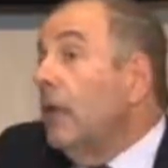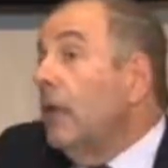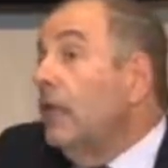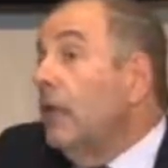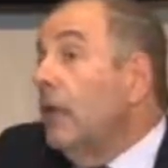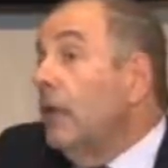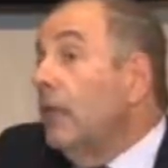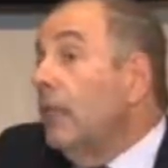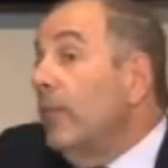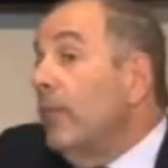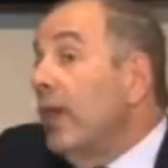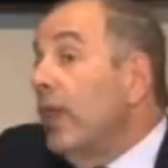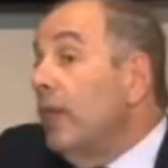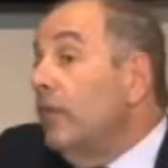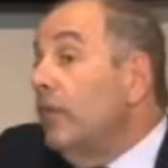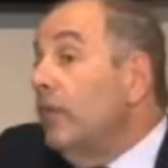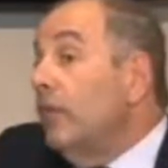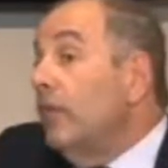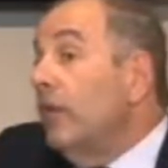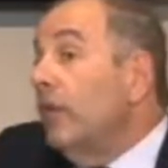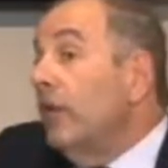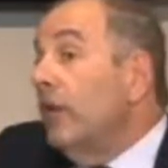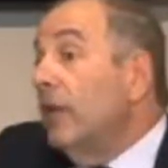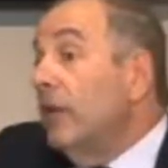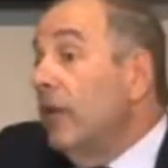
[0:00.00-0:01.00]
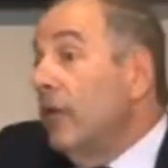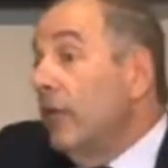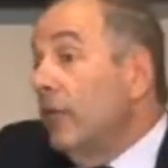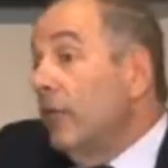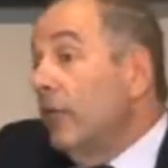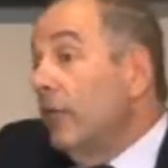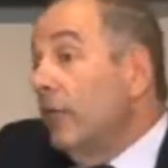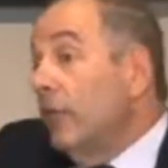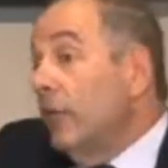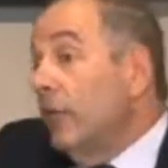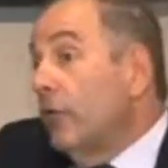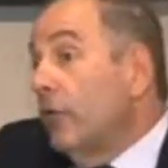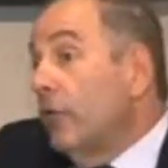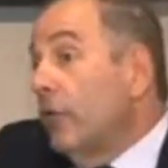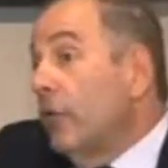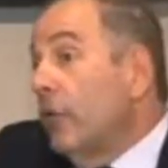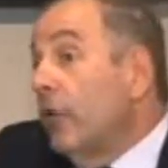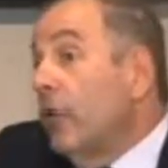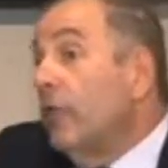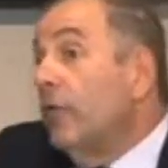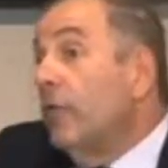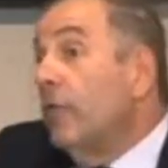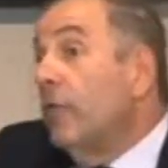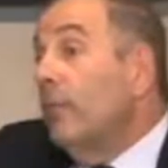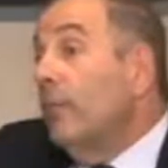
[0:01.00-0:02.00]
Some patients need lid surgery,
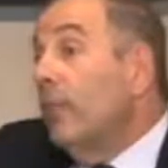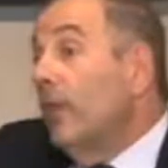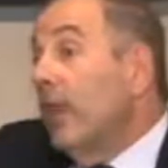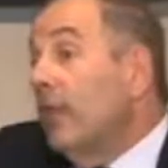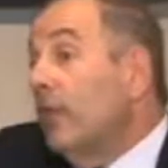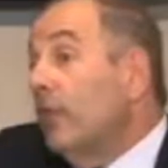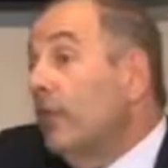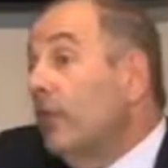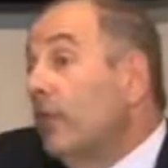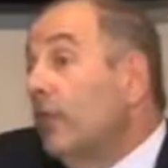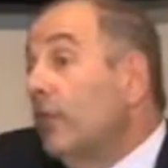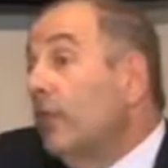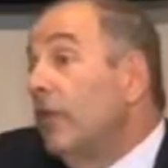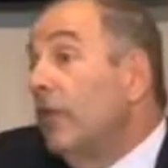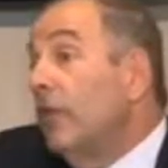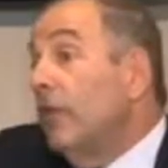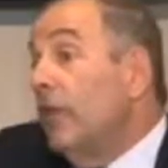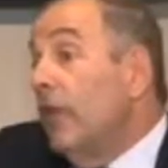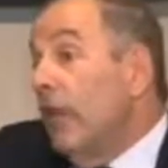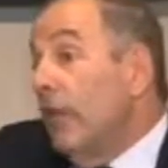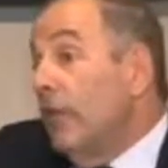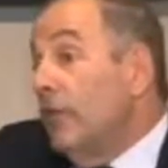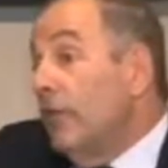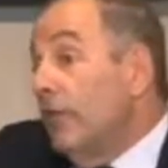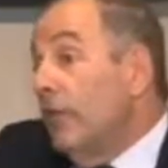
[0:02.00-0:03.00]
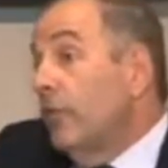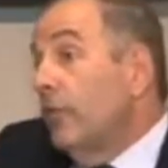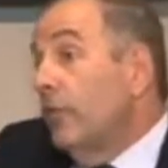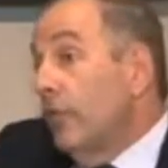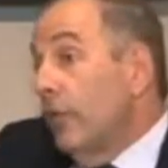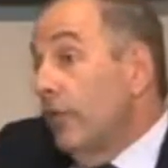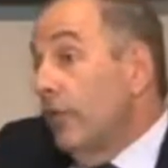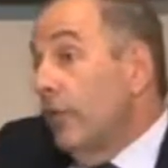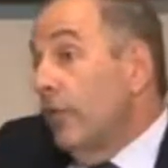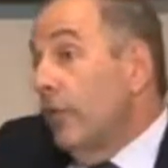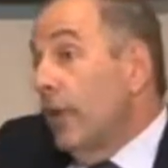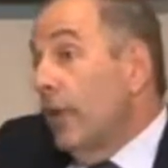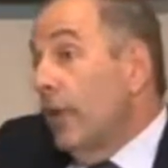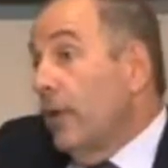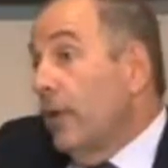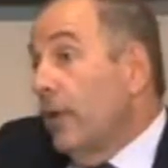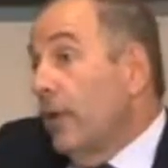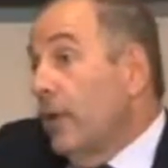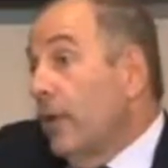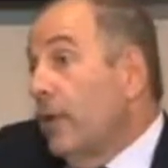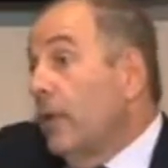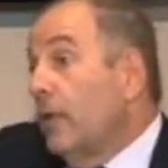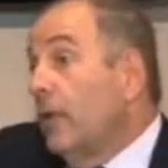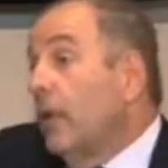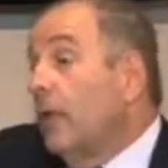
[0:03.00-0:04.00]
and some patients need laser surgery.
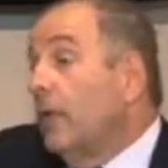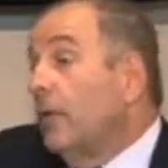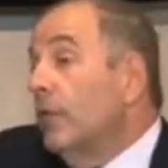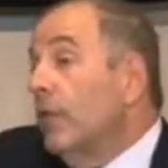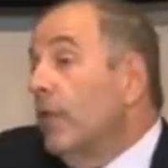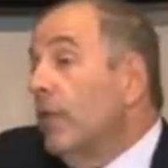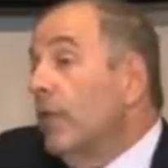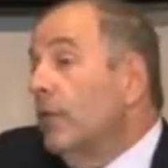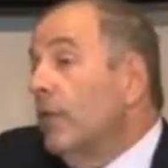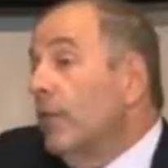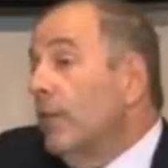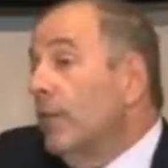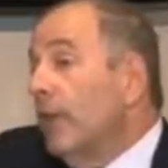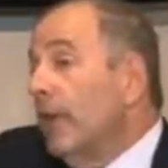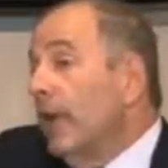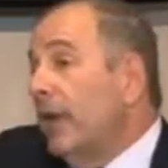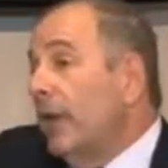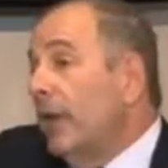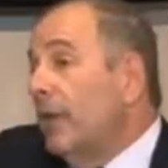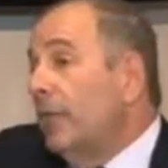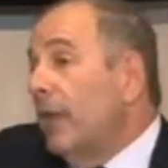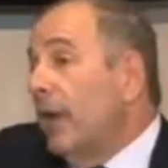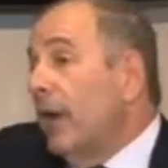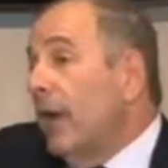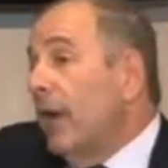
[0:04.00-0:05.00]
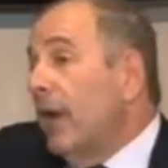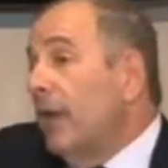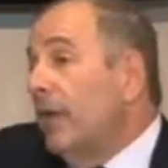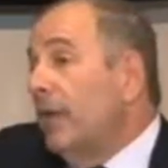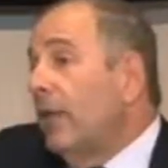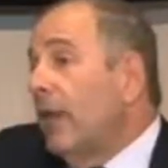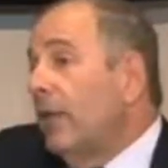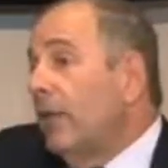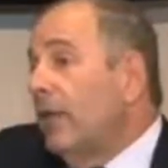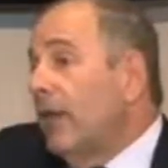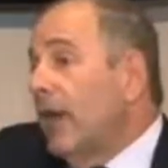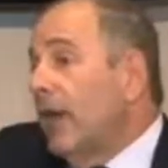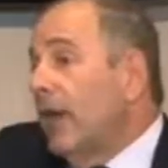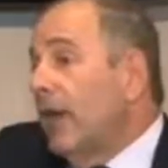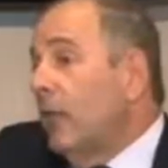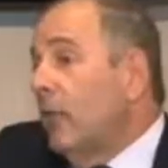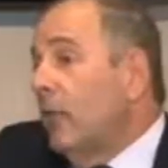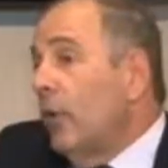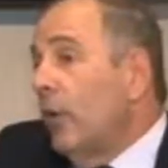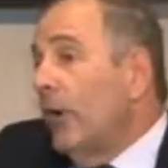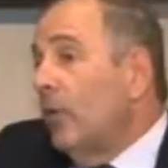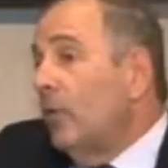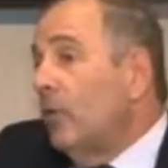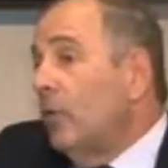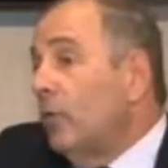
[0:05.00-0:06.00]
So depending upon the
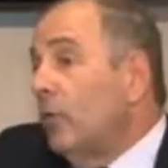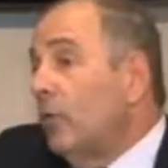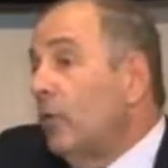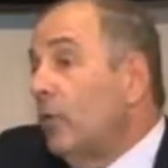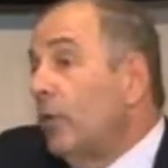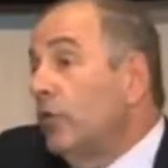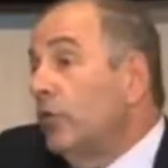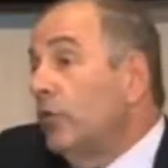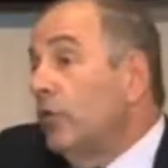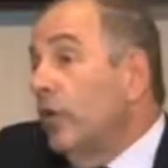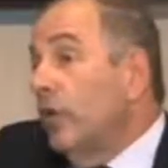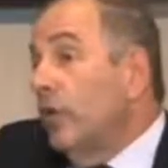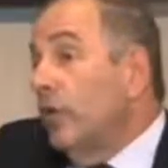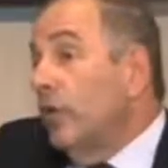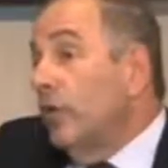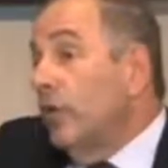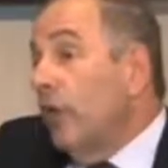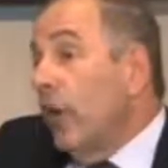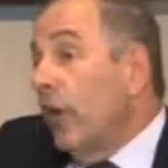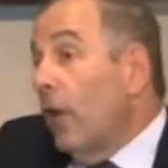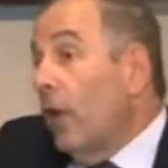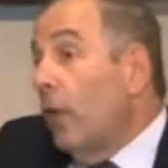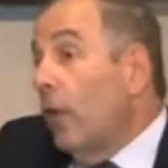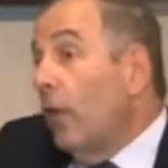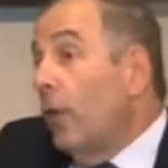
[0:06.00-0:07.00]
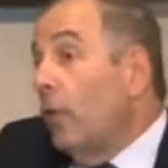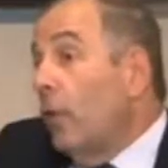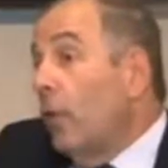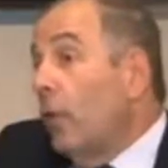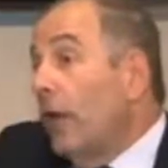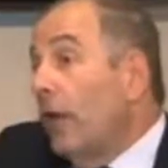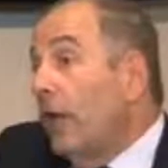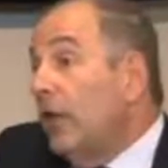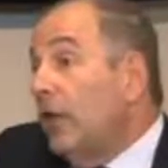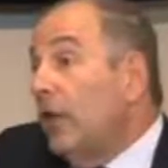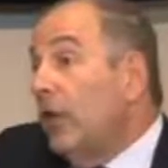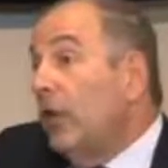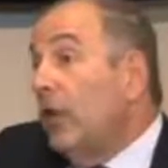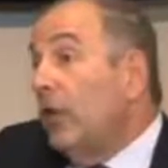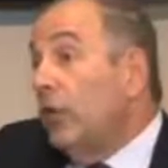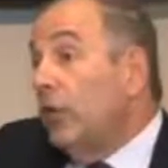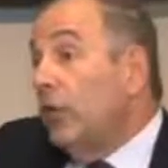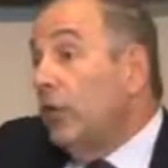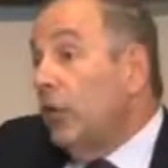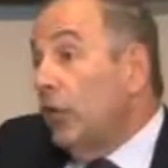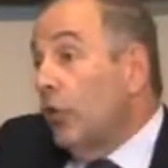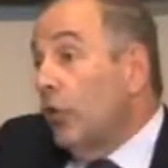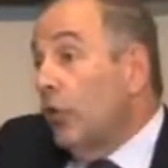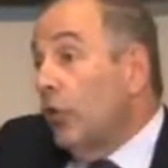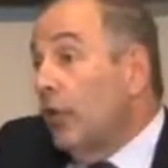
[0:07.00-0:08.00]
evaluation, which is the only way you can
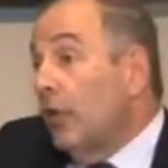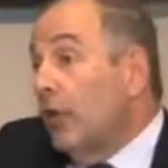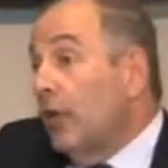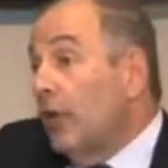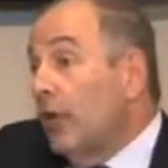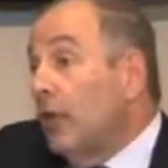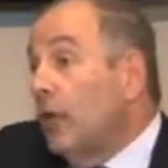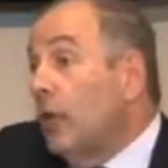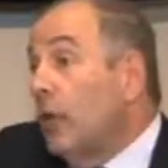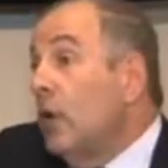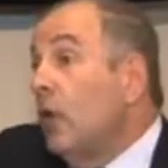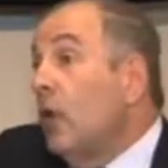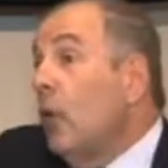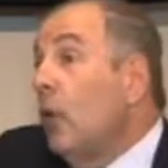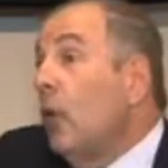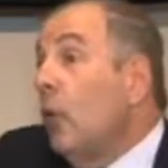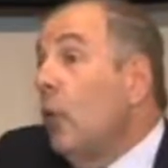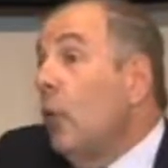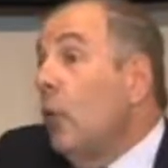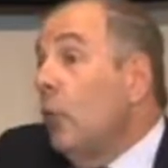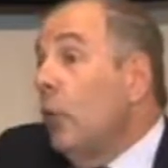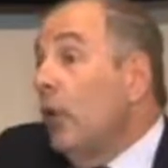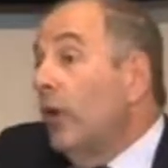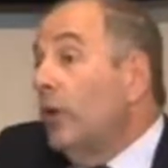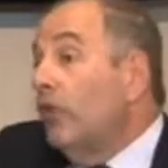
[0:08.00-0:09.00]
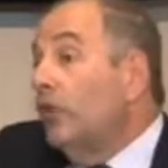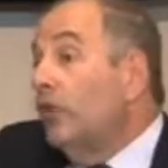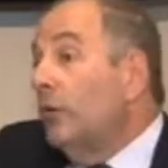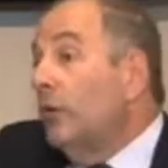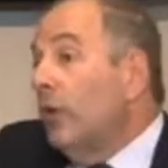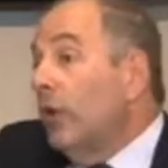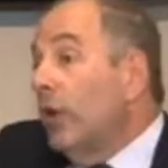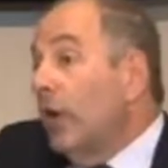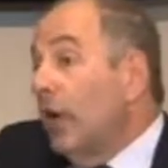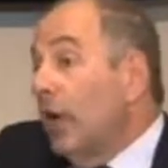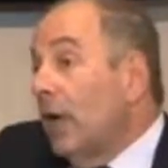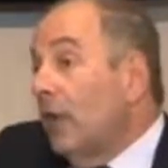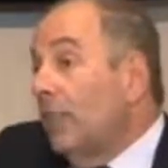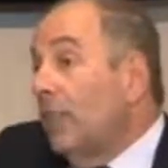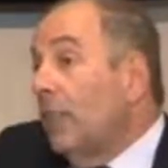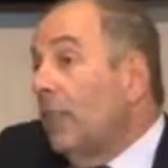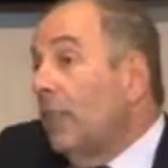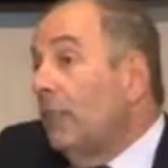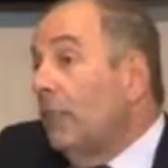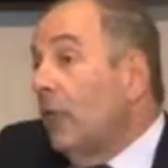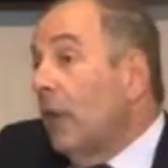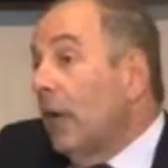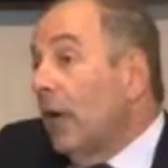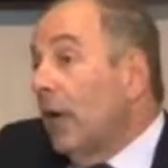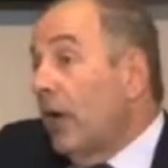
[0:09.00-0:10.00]
determine which type
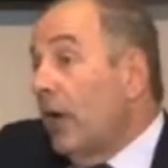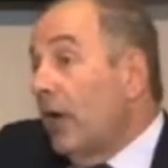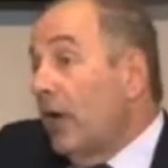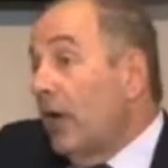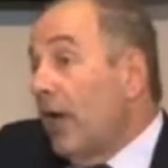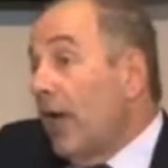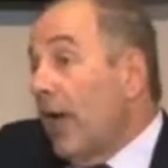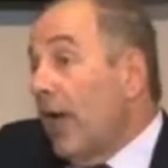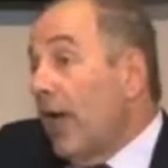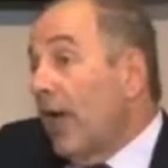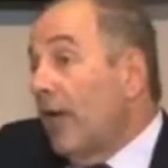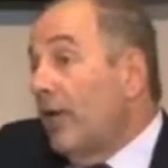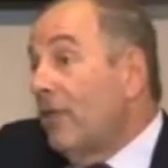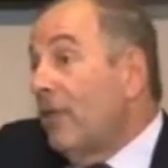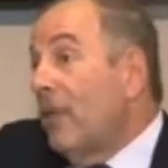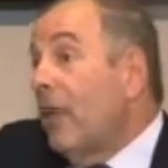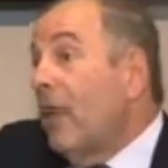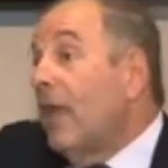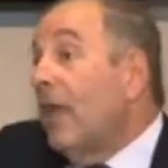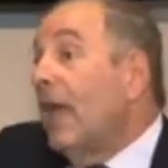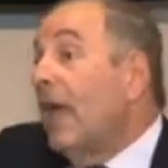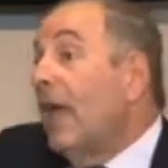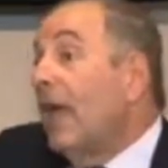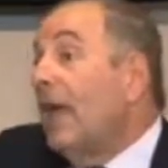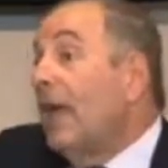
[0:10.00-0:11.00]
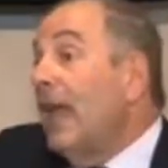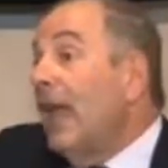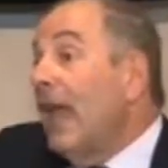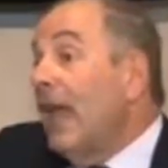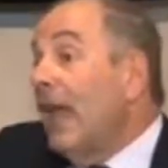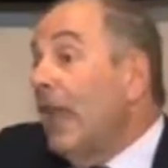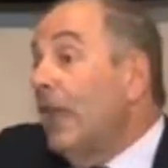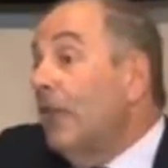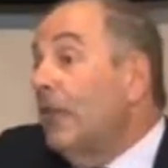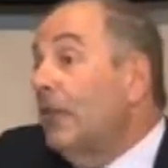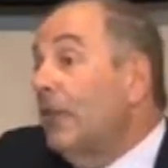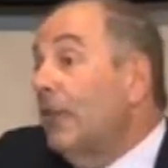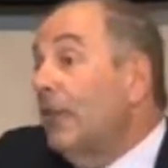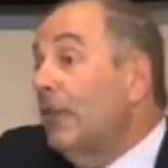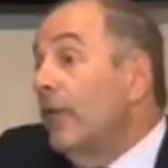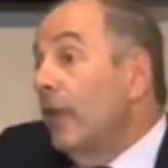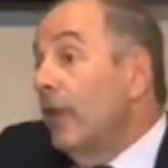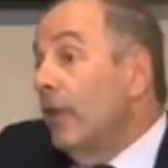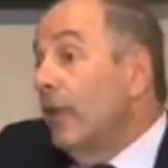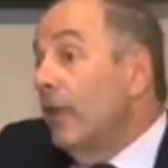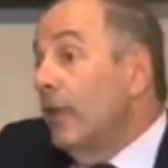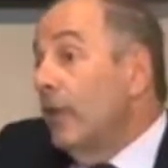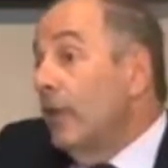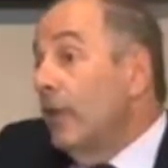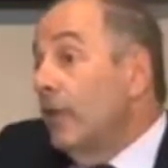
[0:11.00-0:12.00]
of dry eye you have and how
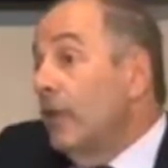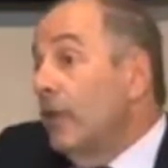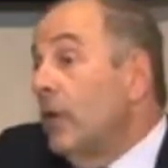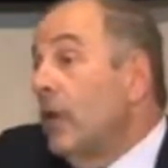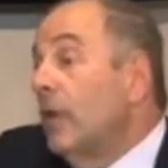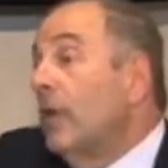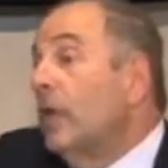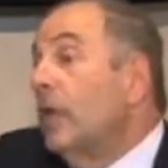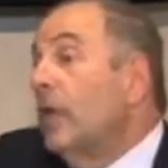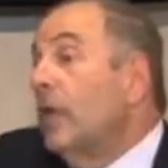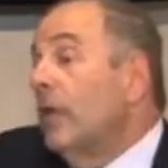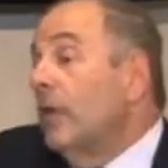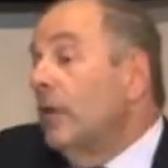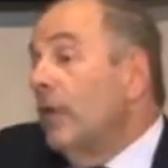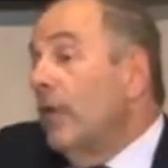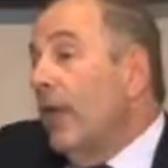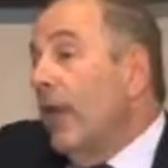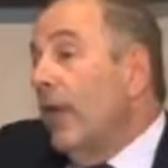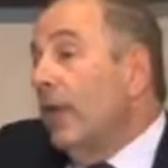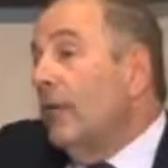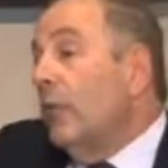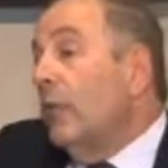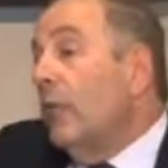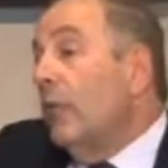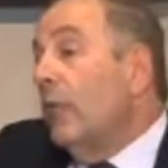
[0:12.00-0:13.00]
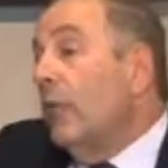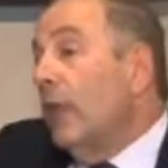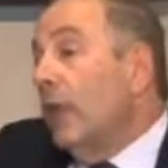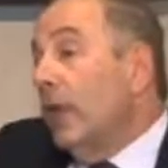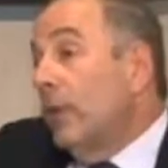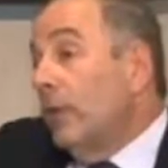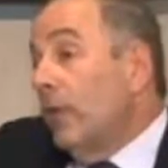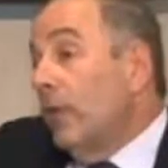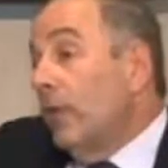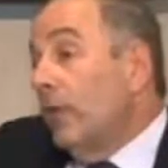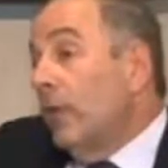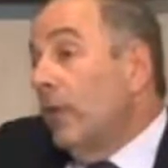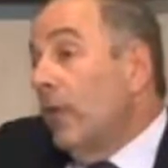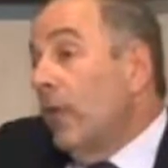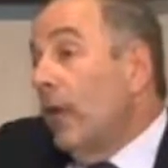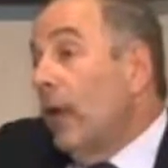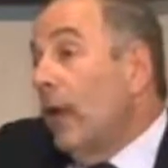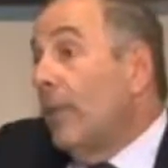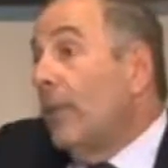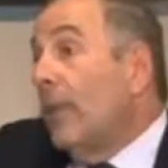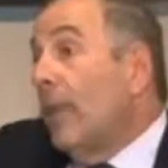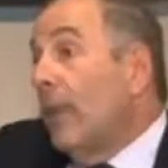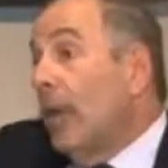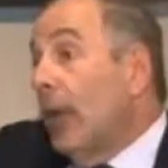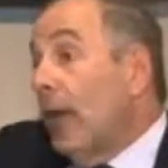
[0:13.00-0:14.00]
severe it is, that's when we can
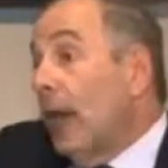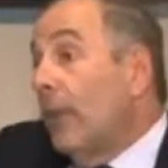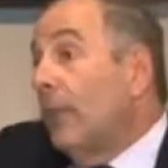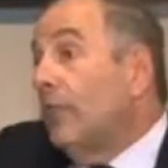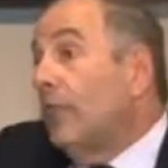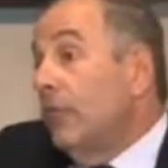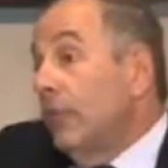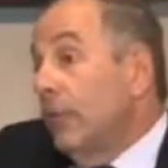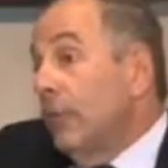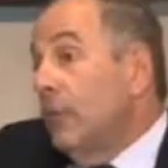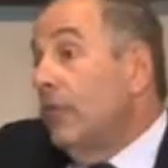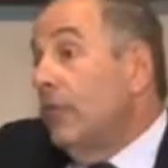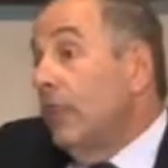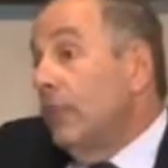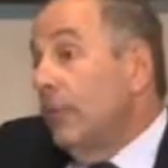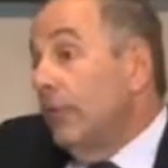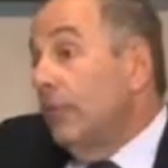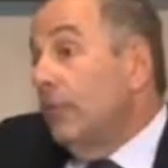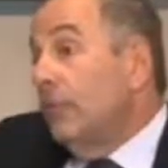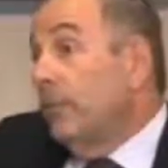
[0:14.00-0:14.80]
prescribe the options.